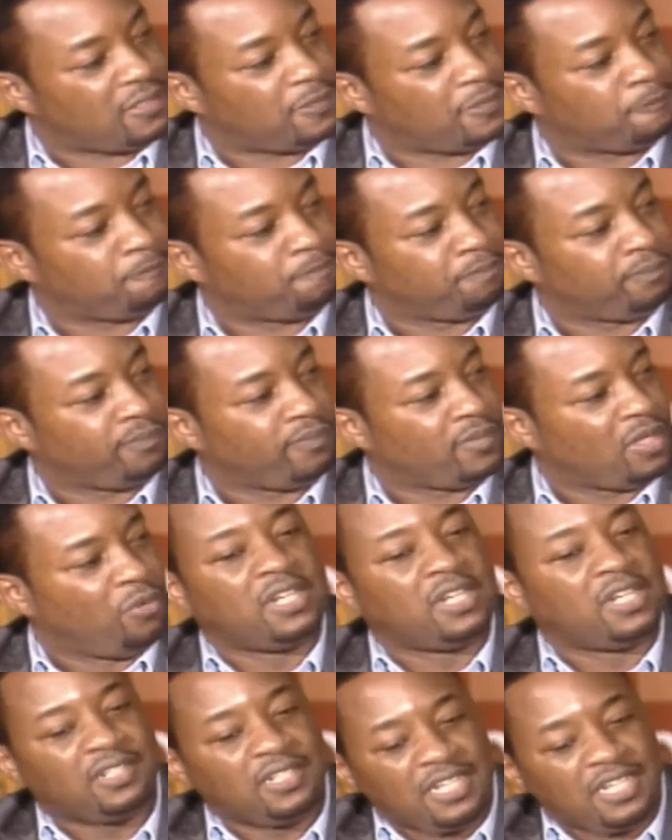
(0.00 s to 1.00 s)
Mm. We
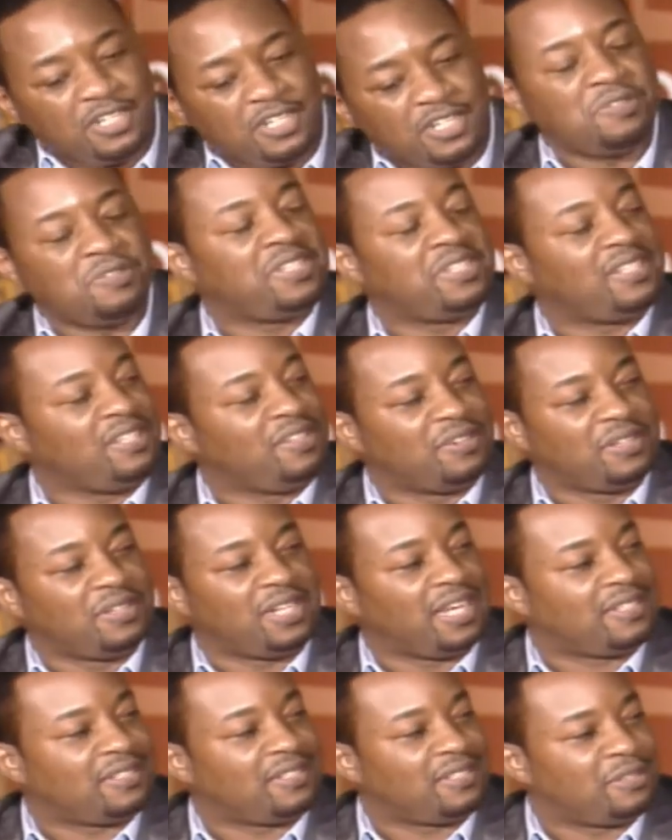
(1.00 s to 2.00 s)
release you to your
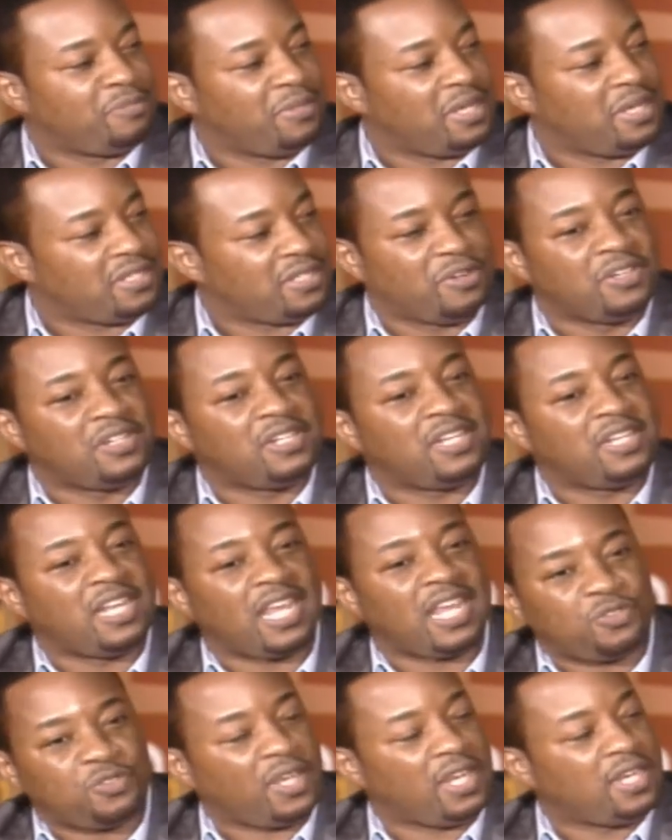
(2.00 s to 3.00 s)
next dimension, your
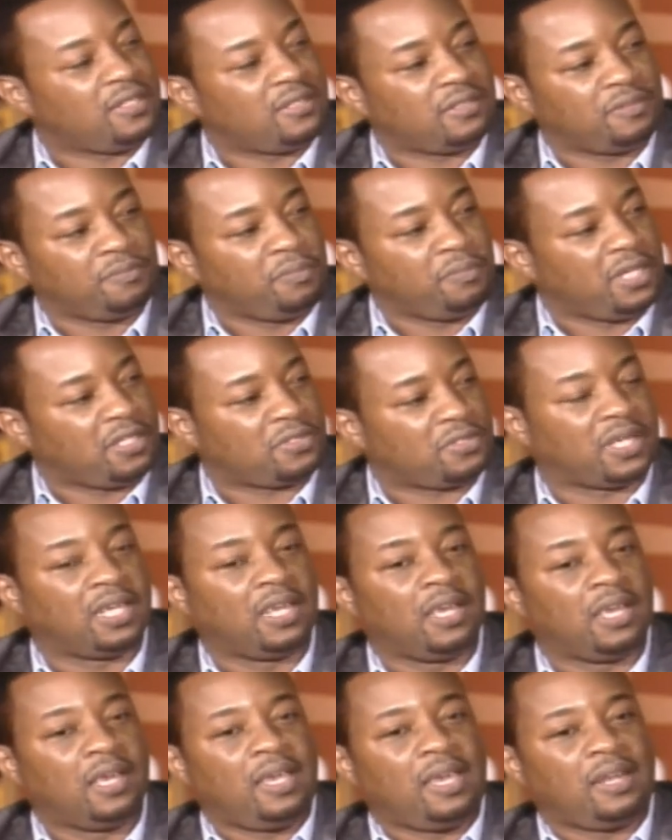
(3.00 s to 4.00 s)
next phase of ministry.
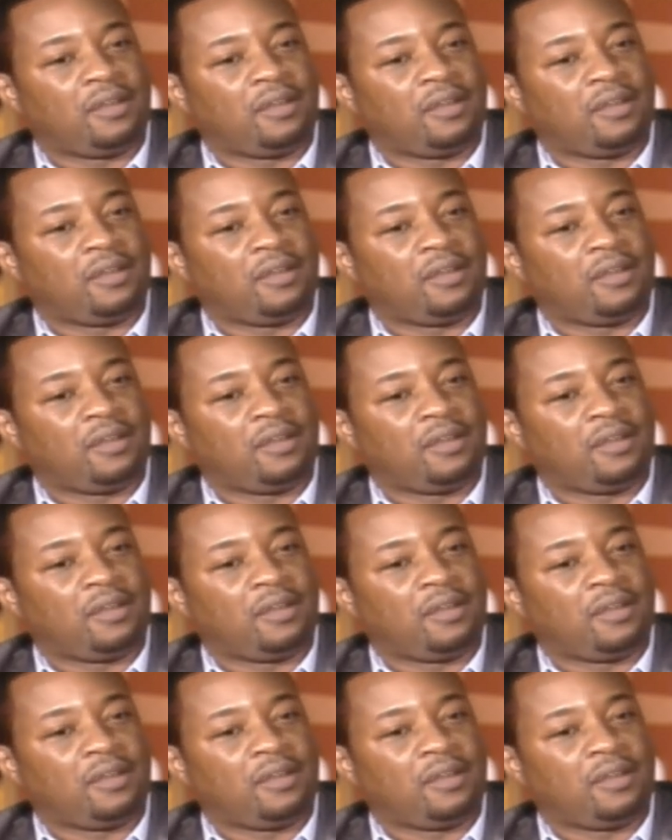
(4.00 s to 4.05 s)
Mm.